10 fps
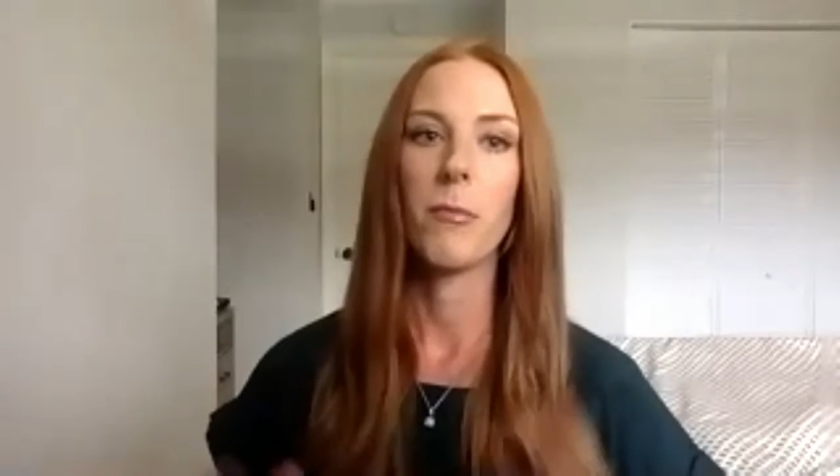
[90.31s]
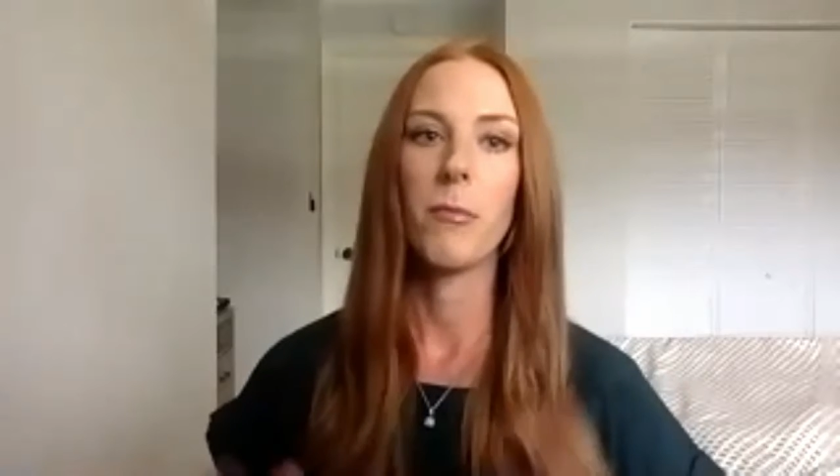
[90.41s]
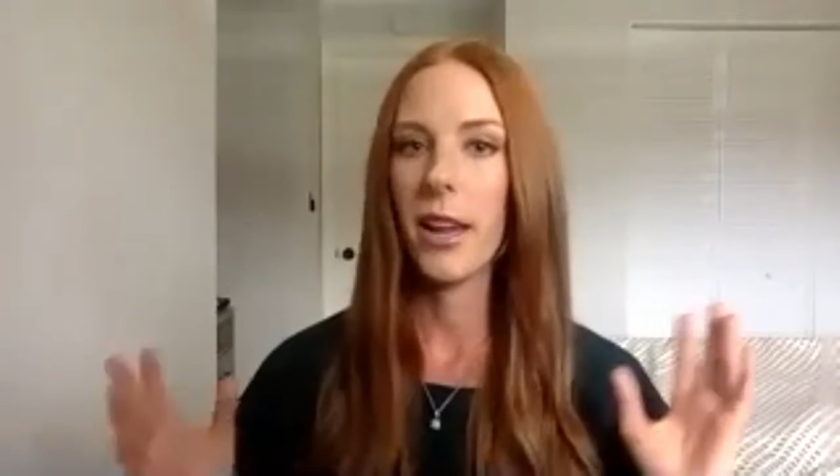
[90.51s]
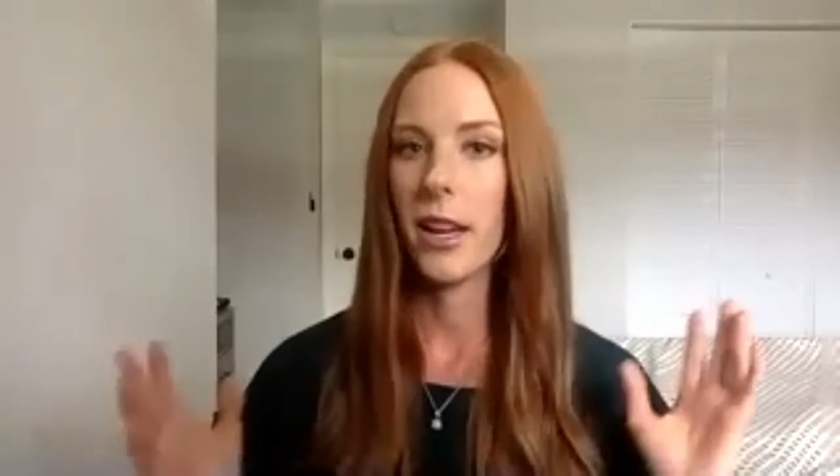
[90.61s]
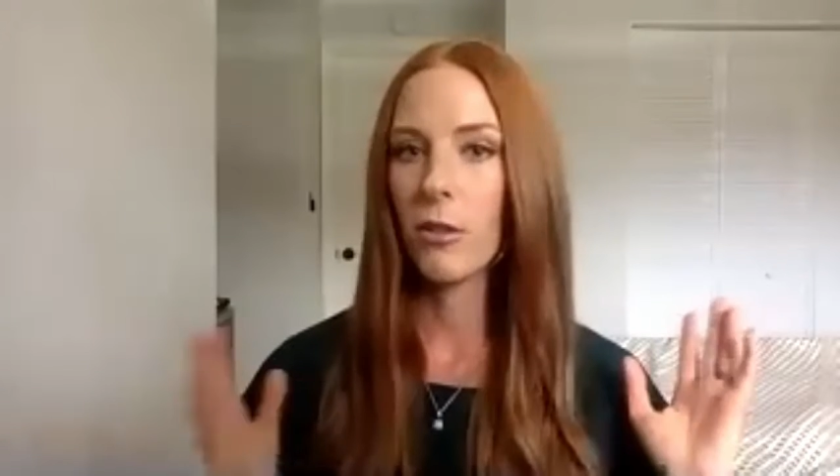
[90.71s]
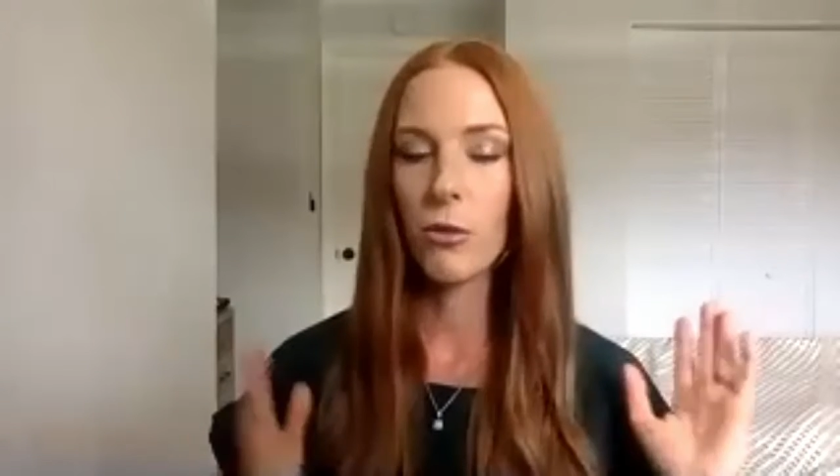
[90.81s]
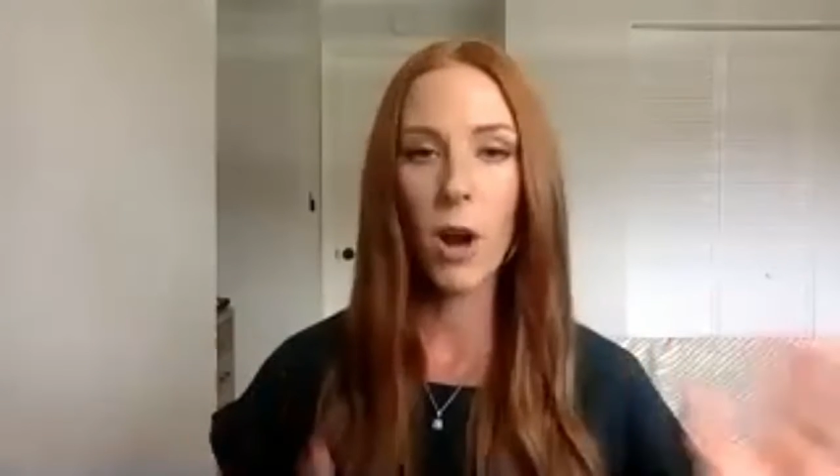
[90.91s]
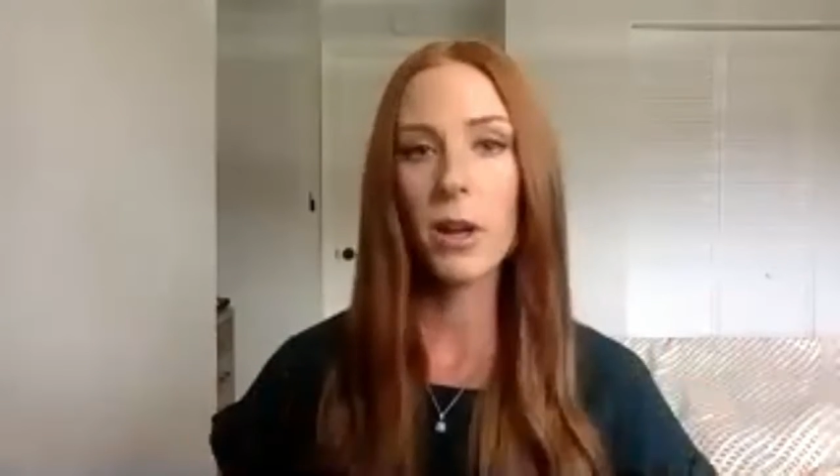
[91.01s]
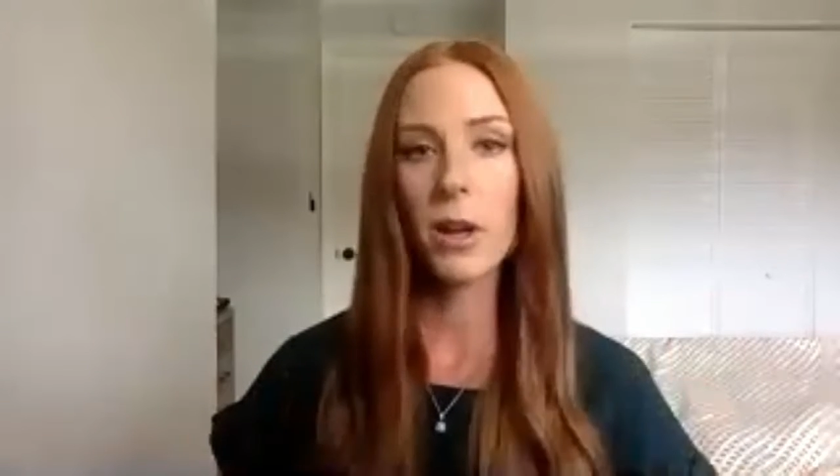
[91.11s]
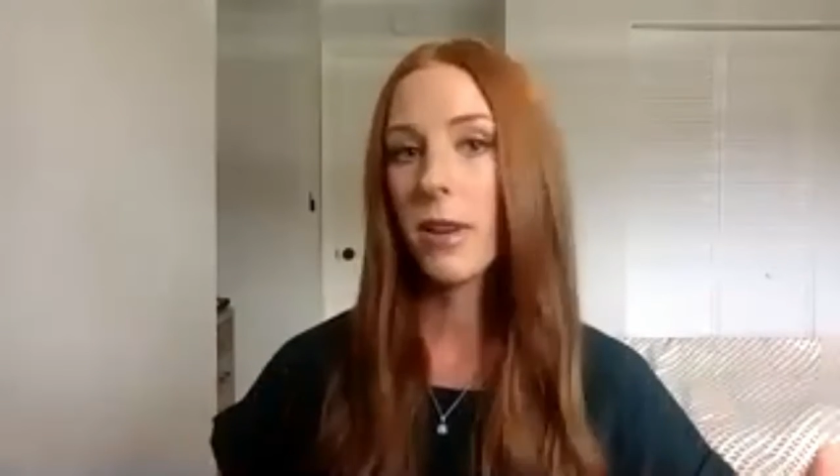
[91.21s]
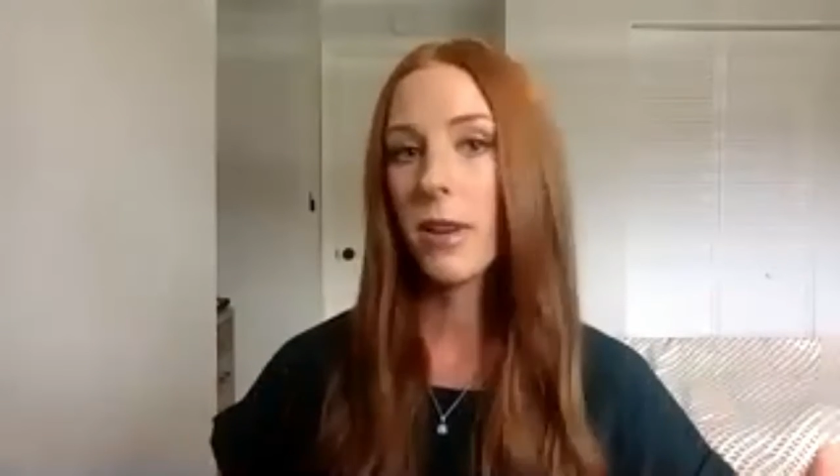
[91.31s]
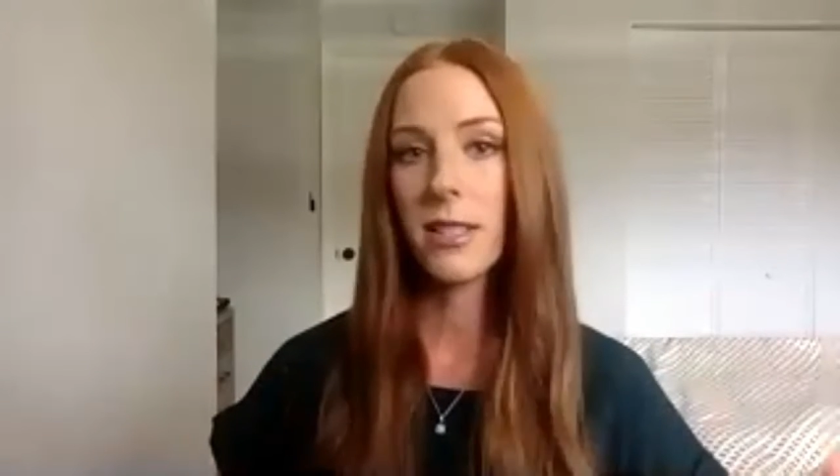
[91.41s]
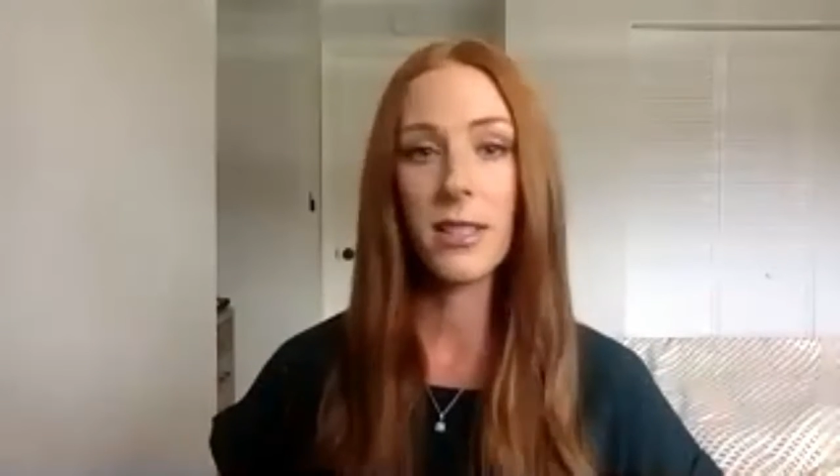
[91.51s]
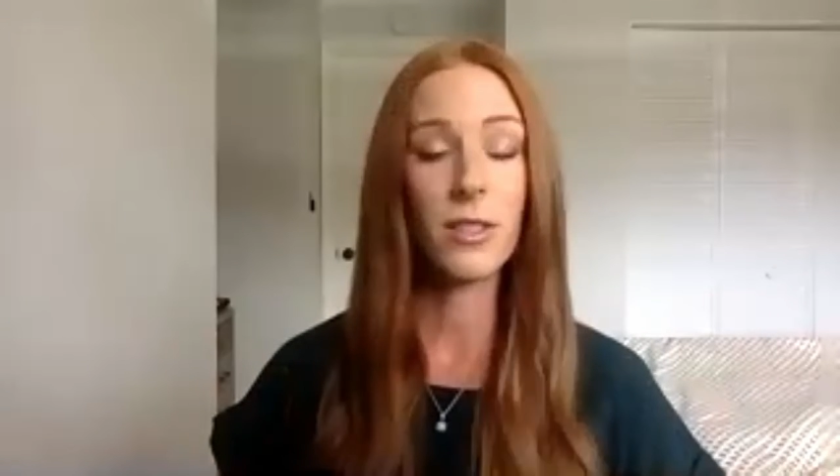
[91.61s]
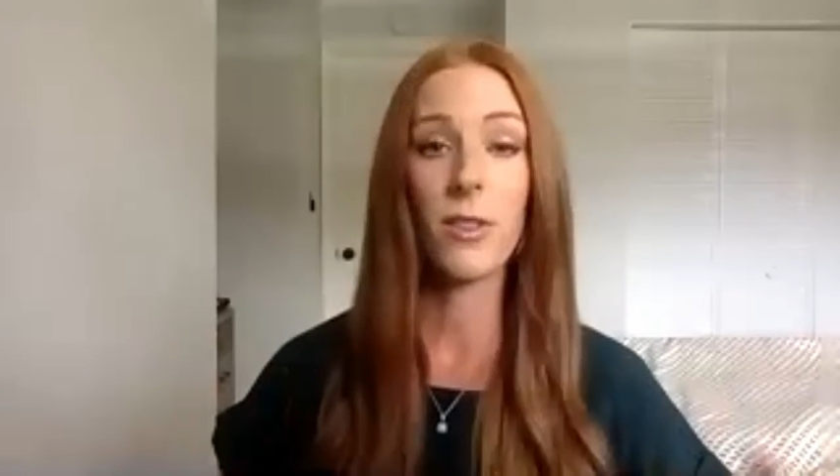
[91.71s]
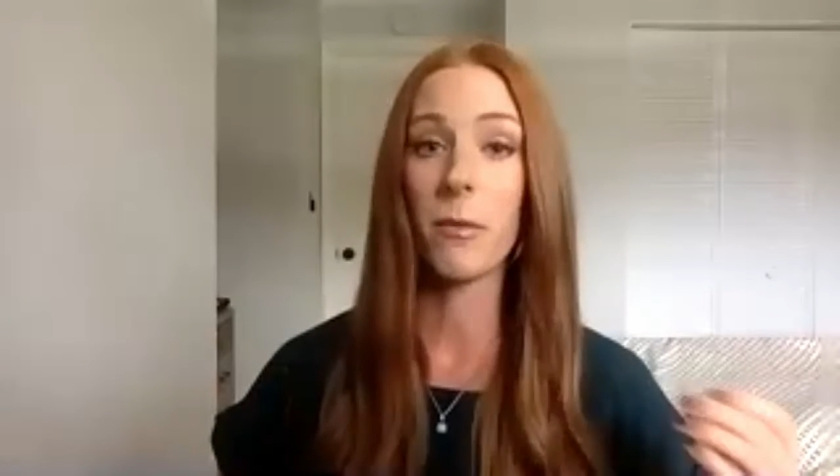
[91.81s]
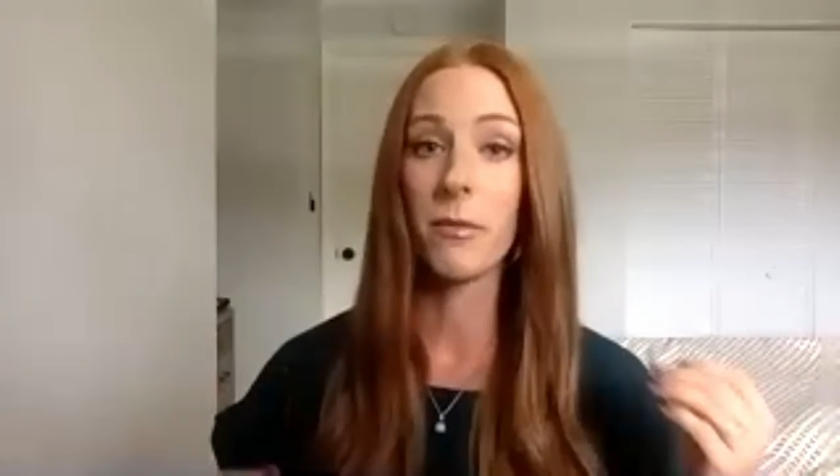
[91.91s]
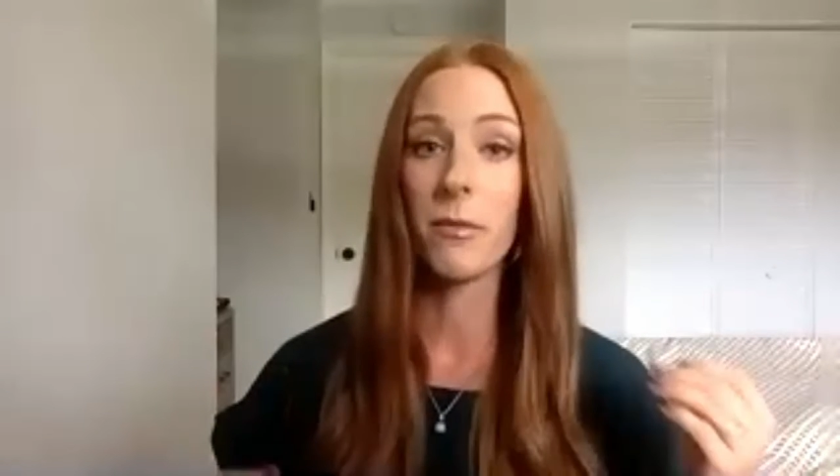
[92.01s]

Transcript: by growing a business from